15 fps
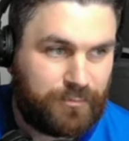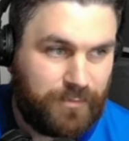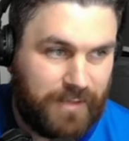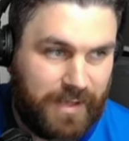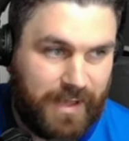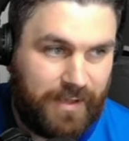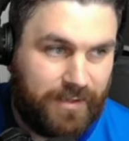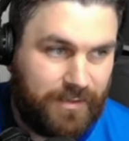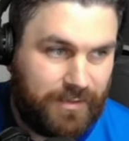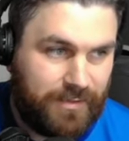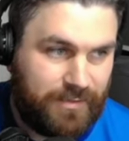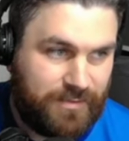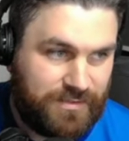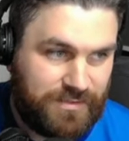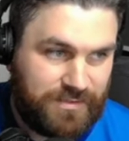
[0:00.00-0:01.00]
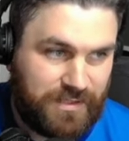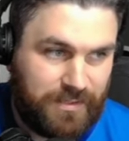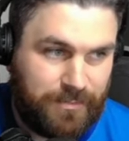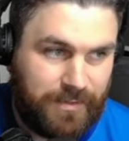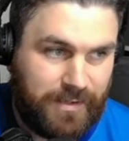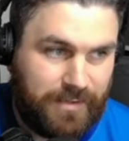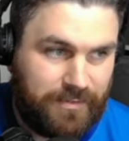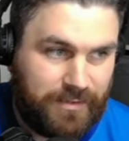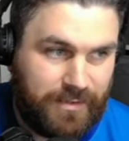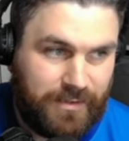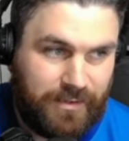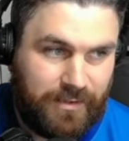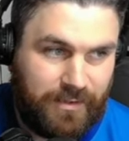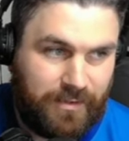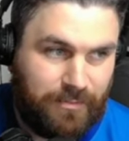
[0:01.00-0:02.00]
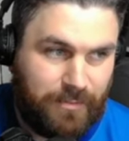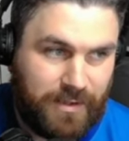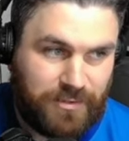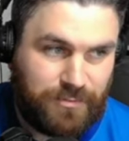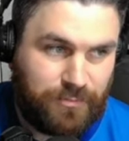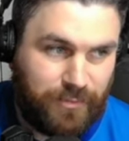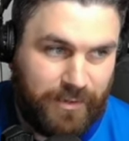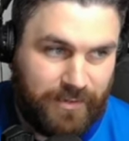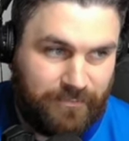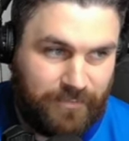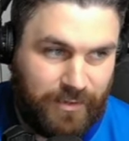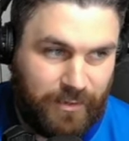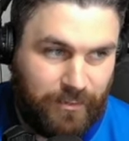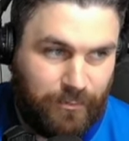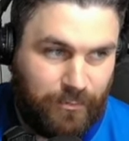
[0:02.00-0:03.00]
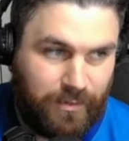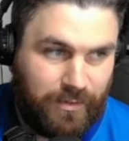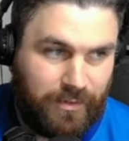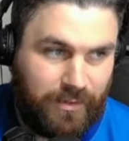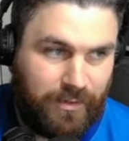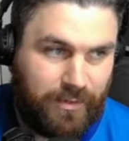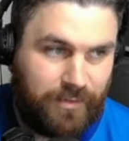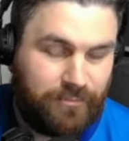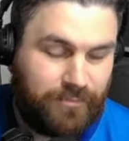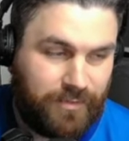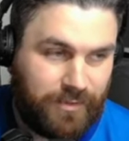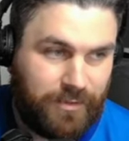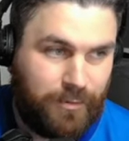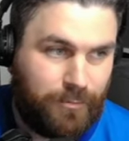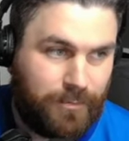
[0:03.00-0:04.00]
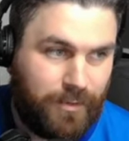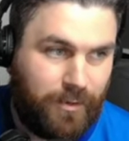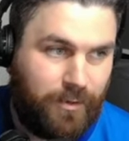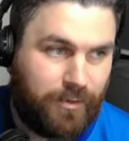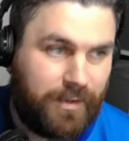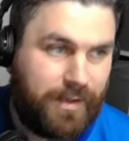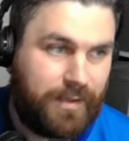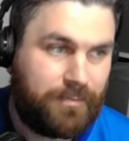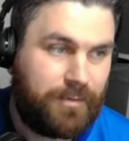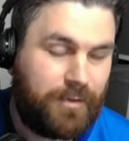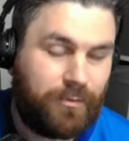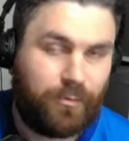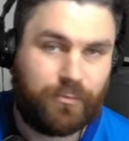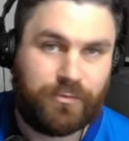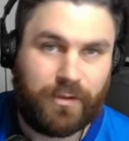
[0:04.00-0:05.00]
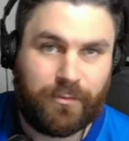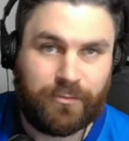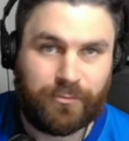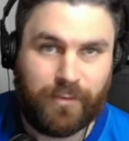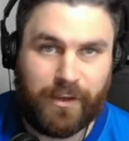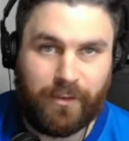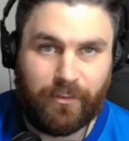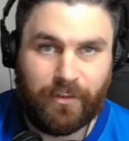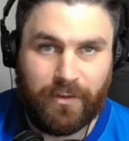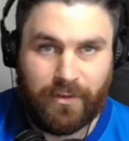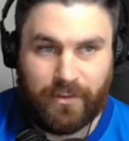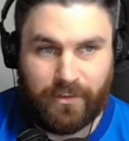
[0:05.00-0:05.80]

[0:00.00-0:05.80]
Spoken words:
But yeah, this is going to be the match preview for the QPR game, and also as well,